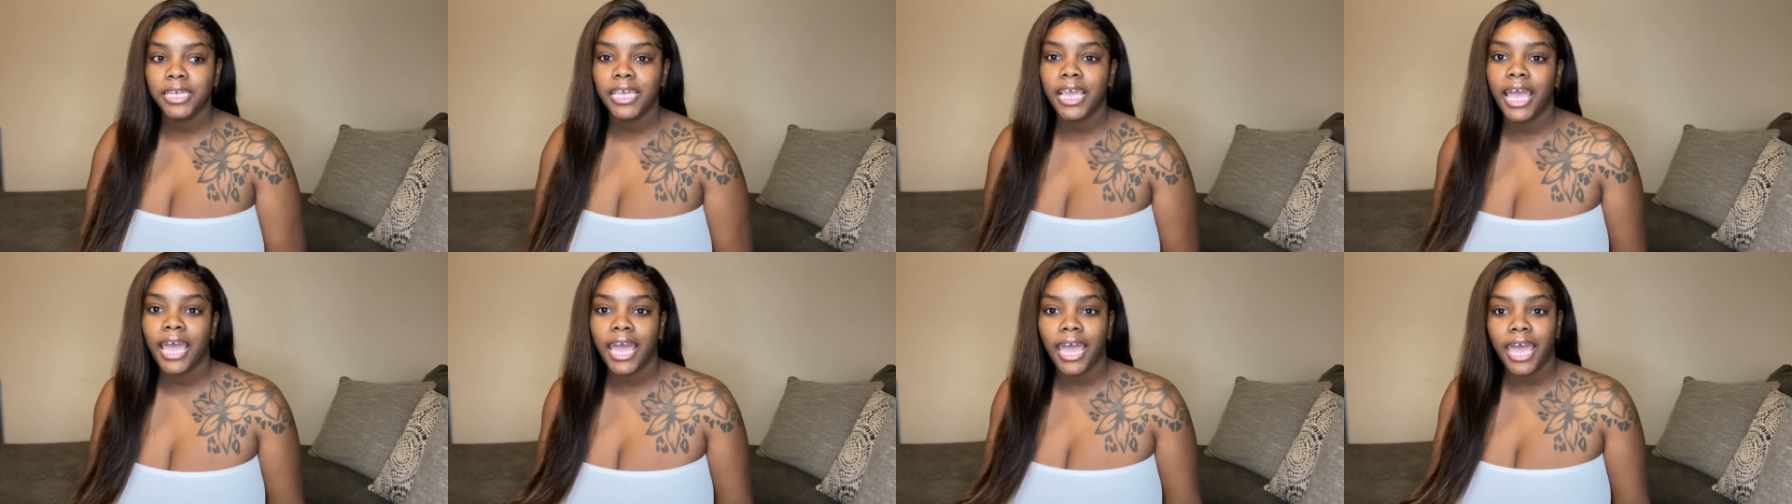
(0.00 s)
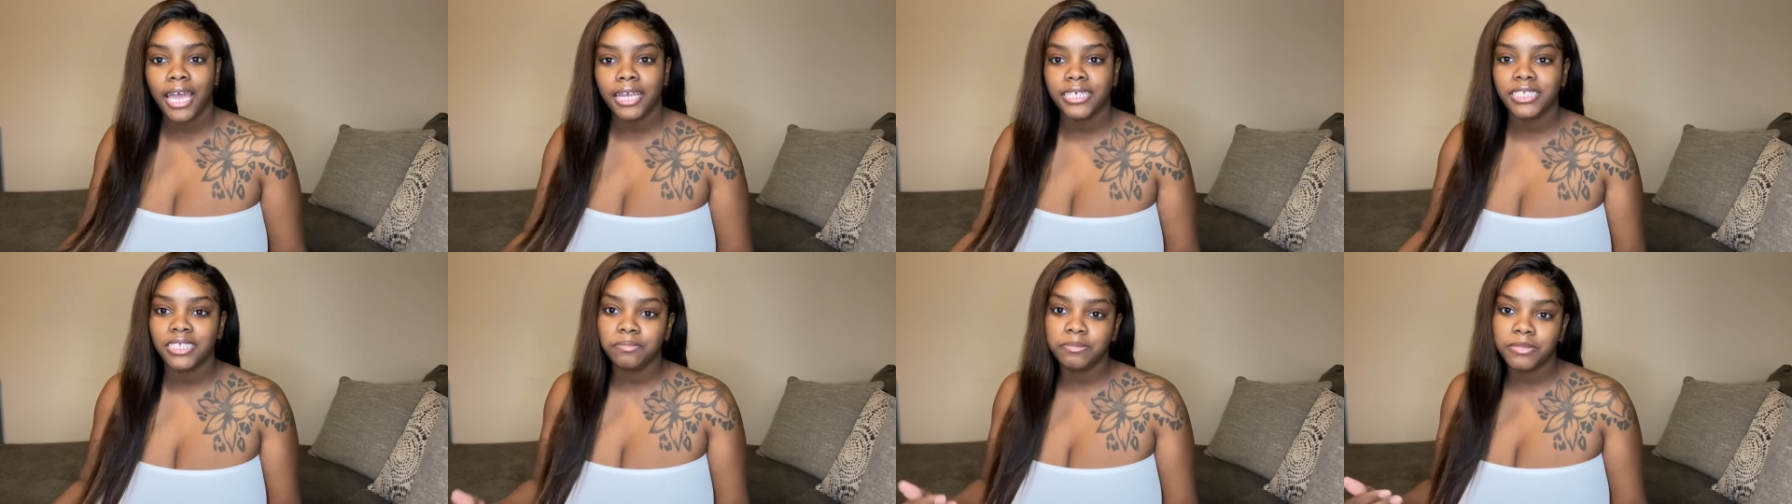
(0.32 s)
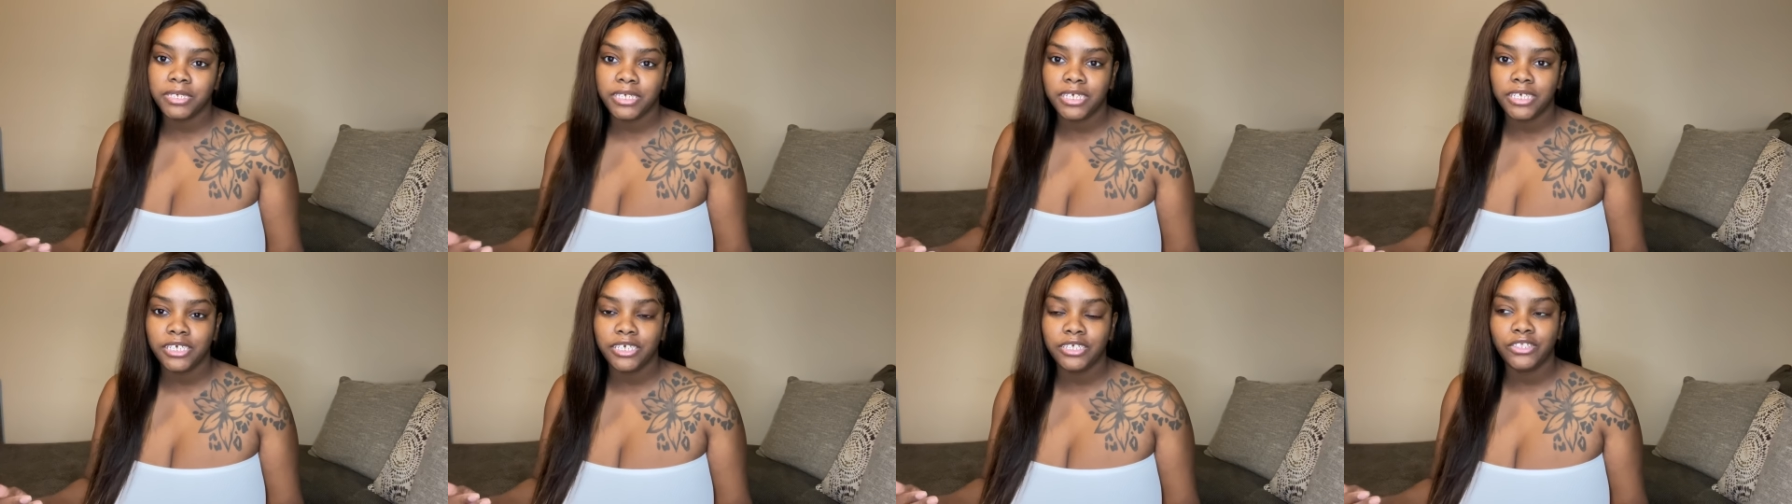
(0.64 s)
had asked
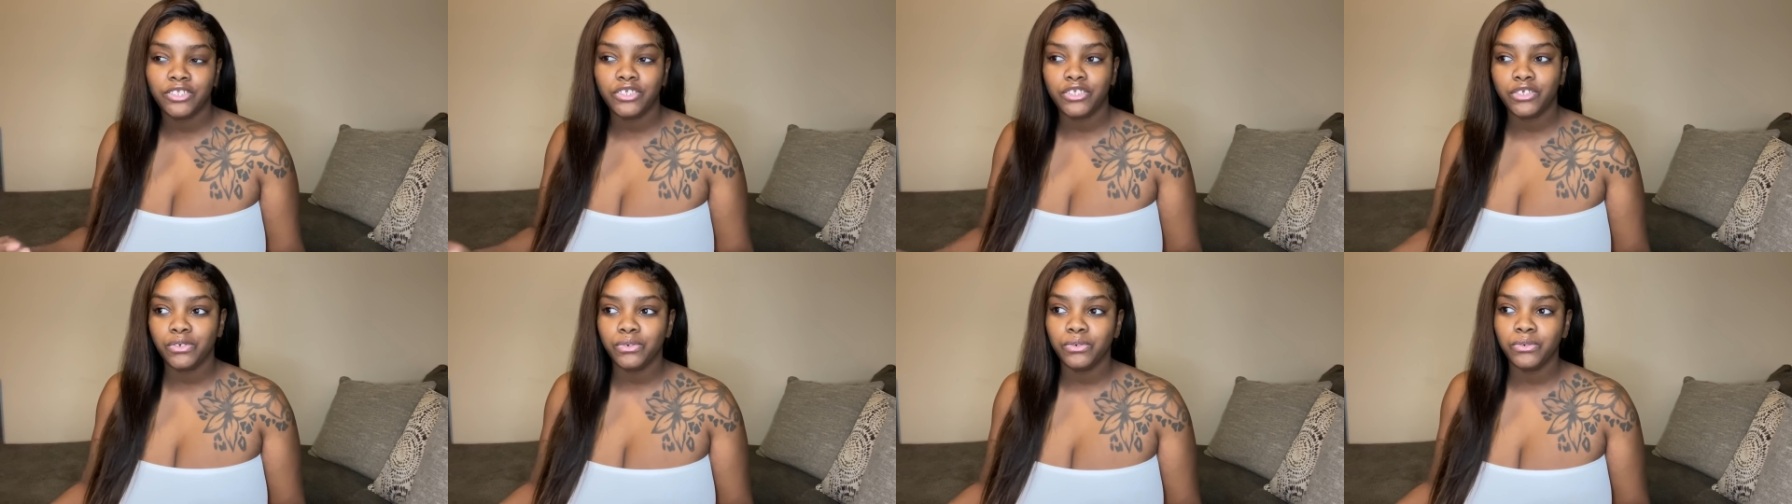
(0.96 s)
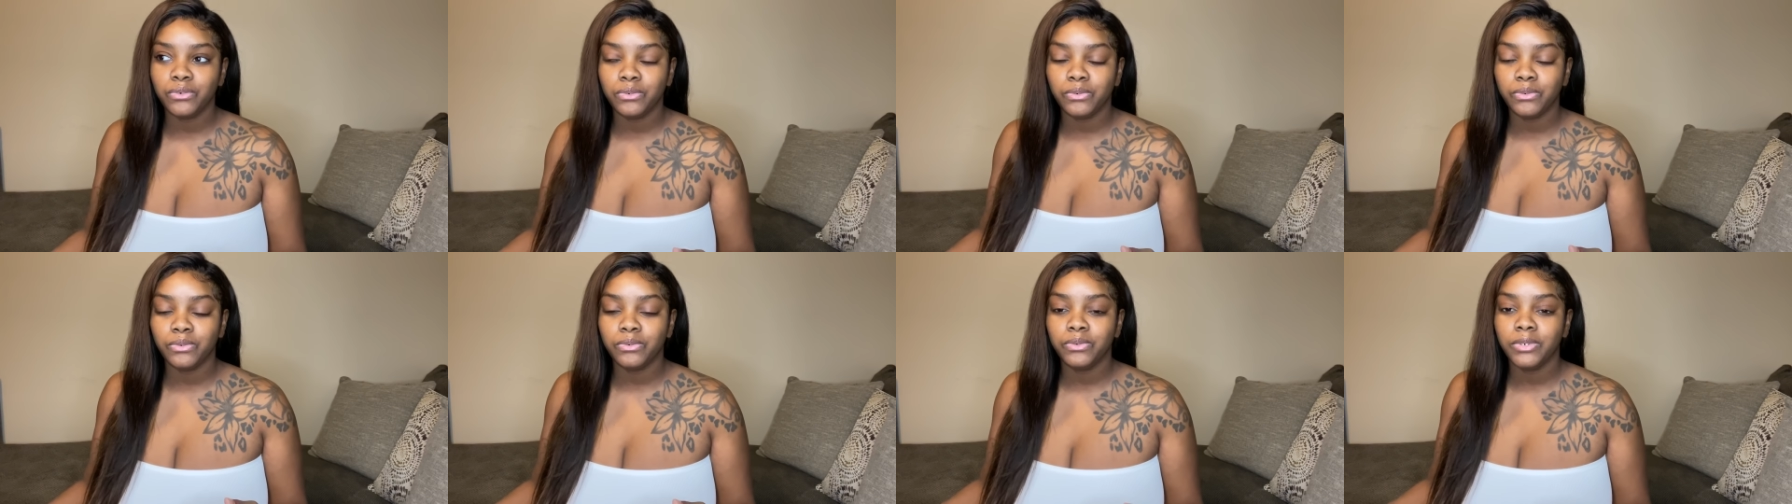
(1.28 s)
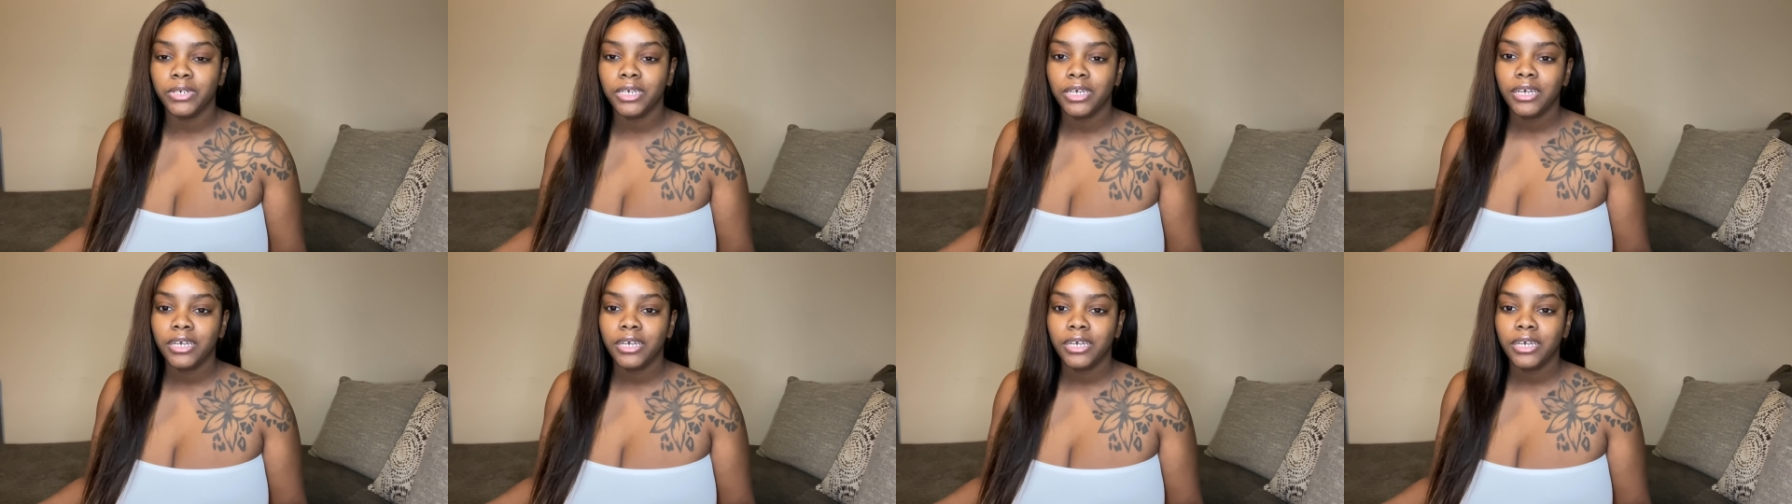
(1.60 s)
me to,